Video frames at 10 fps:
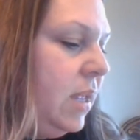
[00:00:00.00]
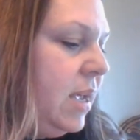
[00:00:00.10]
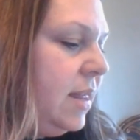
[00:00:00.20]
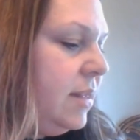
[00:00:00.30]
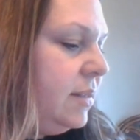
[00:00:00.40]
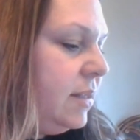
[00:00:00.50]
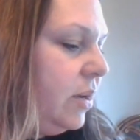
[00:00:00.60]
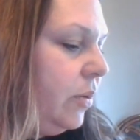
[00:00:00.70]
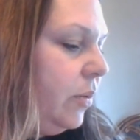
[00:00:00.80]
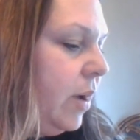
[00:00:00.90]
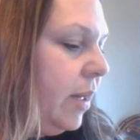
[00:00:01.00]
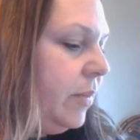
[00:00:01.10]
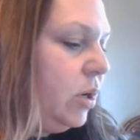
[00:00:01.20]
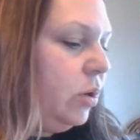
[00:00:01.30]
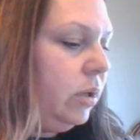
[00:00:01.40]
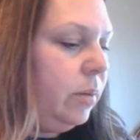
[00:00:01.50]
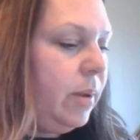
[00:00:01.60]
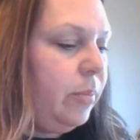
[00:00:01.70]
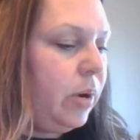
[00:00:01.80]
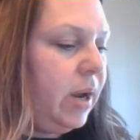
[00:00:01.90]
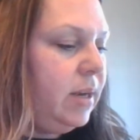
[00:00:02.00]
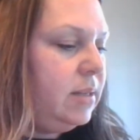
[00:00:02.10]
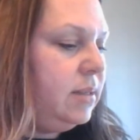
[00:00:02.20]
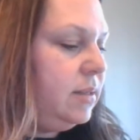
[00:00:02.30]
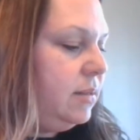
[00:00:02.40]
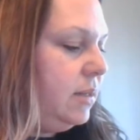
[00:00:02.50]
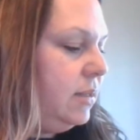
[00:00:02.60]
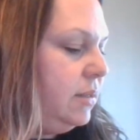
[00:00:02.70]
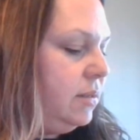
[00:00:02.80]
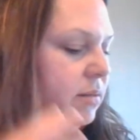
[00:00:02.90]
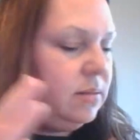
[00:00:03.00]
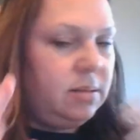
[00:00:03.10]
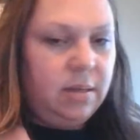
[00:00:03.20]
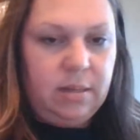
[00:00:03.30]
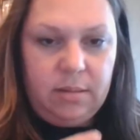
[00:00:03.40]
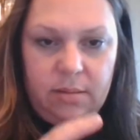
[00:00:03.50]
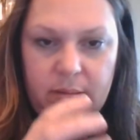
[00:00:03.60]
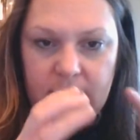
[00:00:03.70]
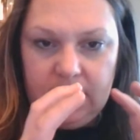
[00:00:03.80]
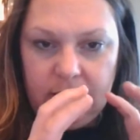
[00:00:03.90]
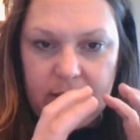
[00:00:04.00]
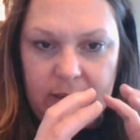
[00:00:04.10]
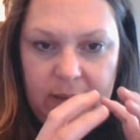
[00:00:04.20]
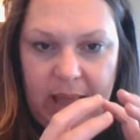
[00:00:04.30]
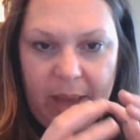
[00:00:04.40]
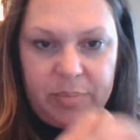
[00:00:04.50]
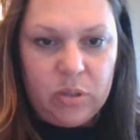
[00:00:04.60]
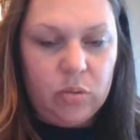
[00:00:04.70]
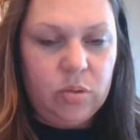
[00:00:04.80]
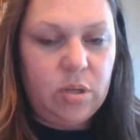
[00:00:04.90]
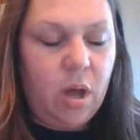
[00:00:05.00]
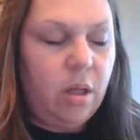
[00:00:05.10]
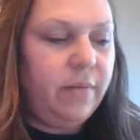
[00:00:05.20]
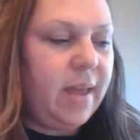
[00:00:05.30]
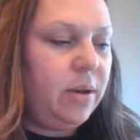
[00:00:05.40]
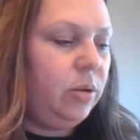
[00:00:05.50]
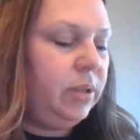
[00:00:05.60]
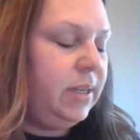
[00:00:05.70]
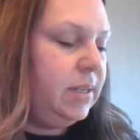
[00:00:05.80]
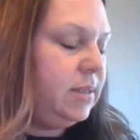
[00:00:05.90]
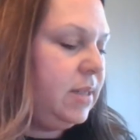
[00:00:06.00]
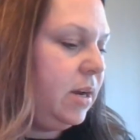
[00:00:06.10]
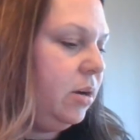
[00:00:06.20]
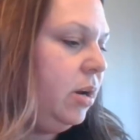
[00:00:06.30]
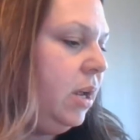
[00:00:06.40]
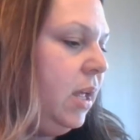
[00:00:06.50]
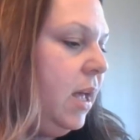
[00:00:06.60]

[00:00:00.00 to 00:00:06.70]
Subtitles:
And so the nuclear membrane encapsulates all of that nucleus there.